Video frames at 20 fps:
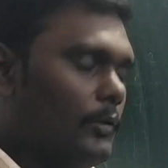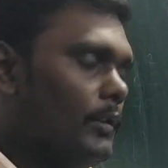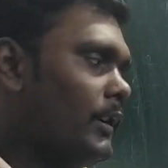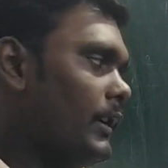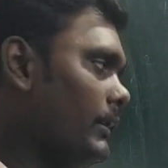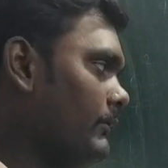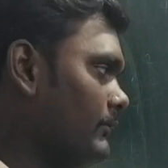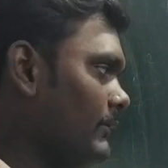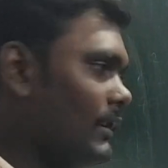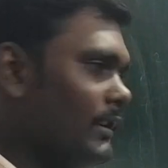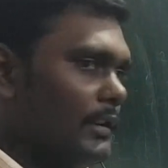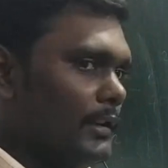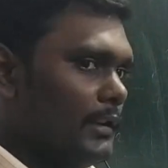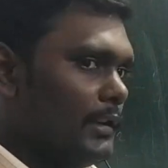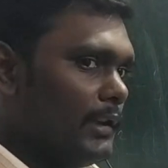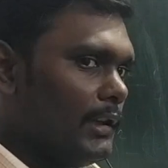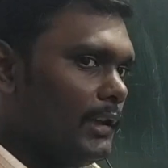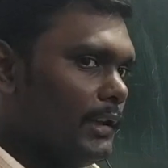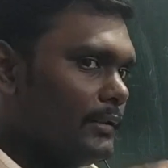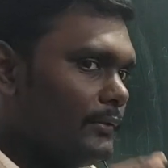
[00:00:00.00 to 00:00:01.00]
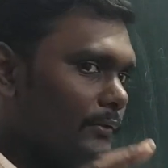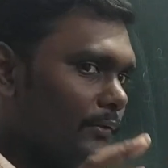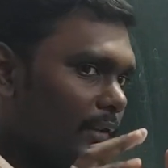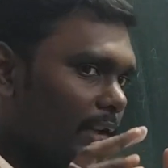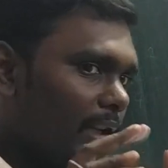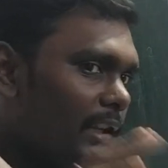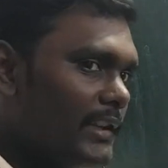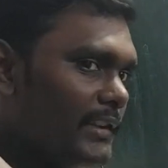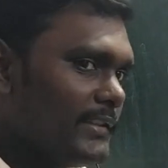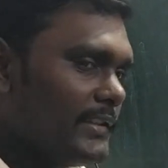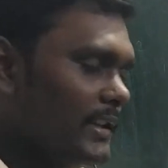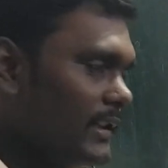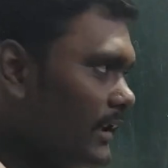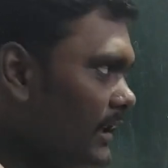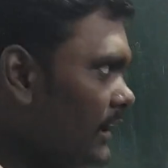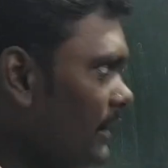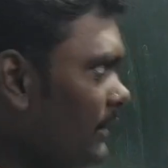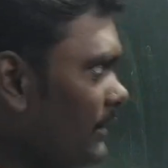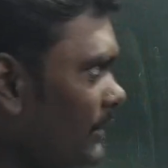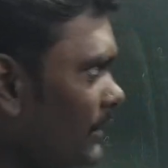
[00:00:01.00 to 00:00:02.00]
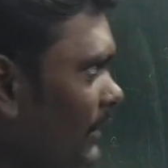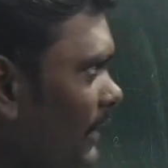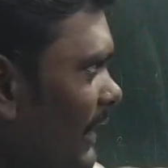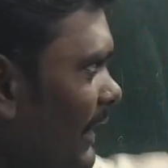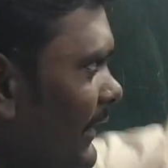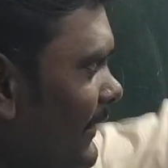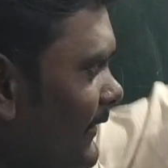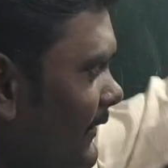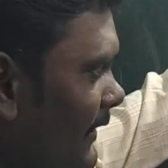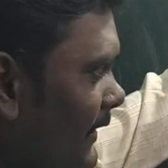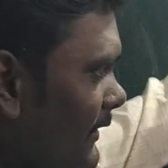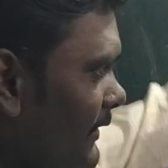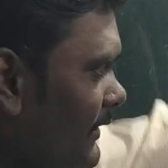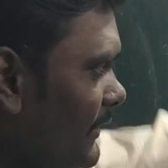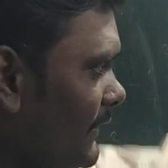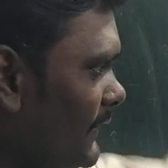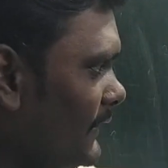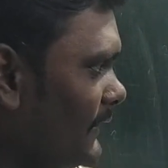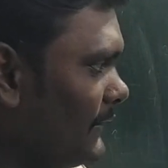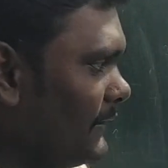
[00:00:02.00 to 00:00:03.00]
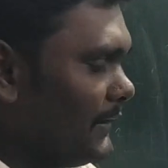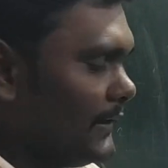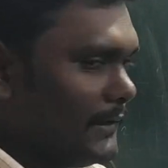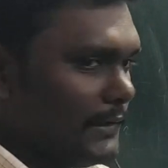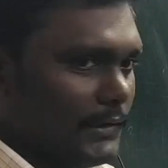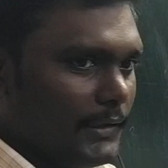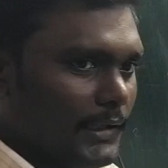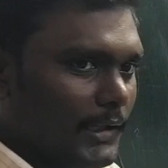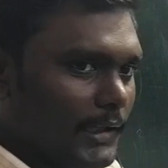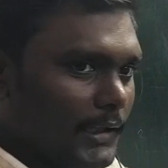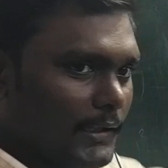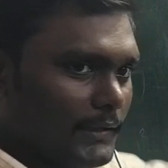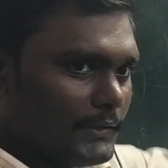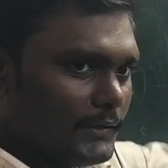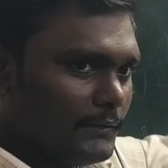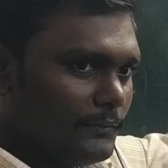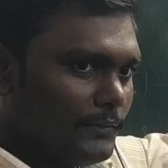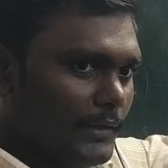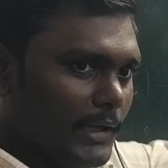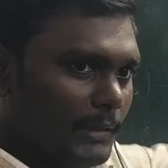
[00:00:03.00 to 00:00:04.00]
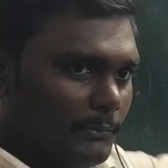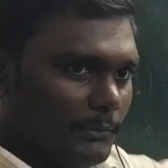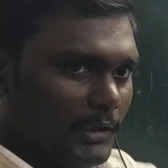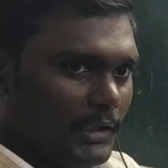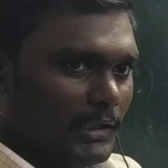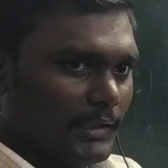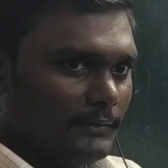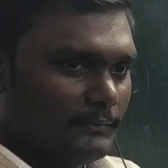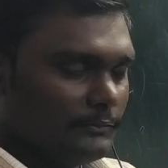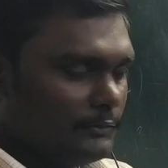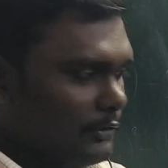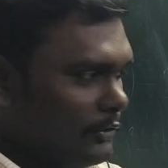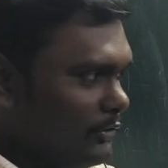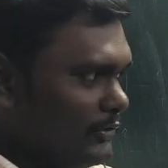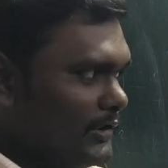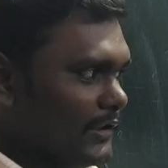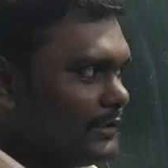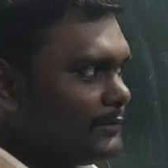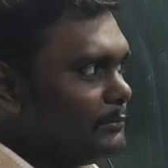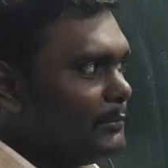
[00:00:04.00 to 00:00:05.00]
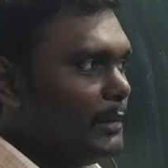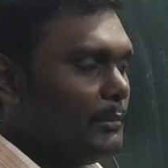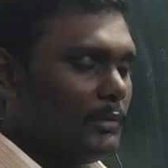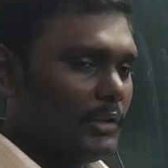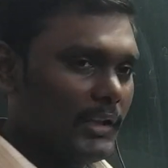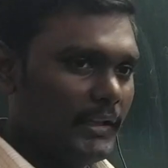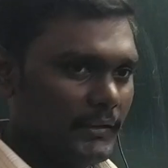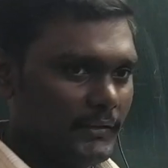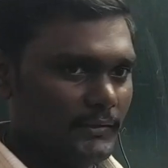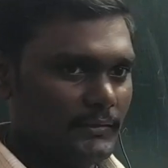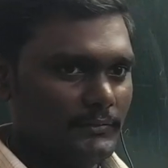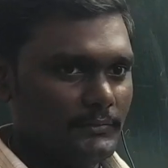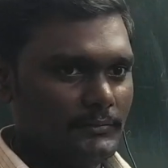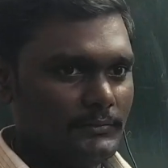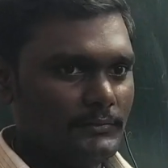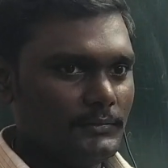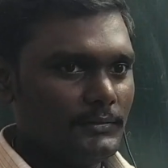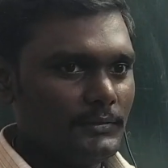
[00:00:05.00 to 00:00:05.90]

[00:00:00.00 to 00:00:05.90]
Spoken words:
Okay, if initially I said this as a formula, you just memorize.